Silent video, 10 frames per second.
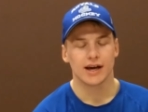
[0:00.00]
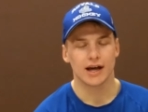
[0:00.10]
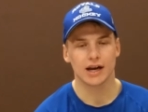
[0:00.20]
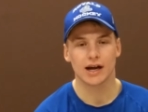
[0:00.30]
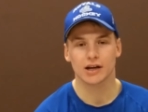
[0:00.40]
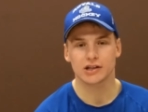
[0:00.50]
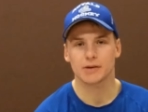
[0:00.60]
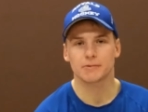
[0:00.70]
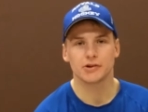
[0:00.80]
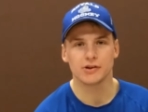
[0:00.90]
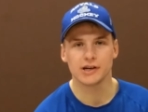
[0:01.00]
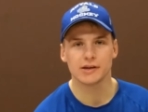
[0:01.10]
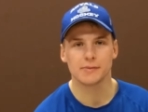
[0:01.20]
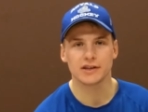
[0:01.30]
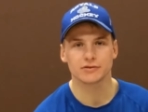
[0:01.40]
and I got the opportunity
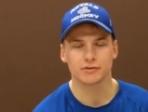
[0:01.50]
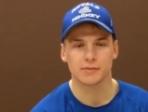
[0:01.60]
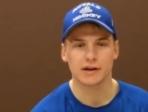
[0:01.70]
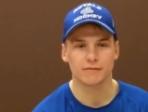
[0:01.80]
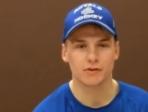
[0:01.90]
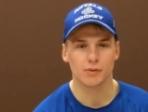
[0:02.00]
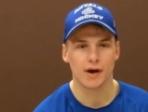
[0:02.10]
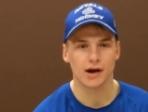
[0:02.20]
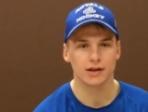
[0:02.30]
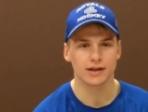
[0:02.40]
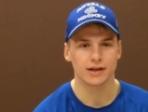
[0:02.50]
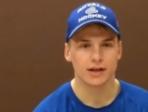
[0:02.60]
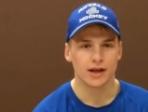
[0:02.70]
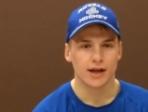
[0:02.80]
to be his roommate for a while, and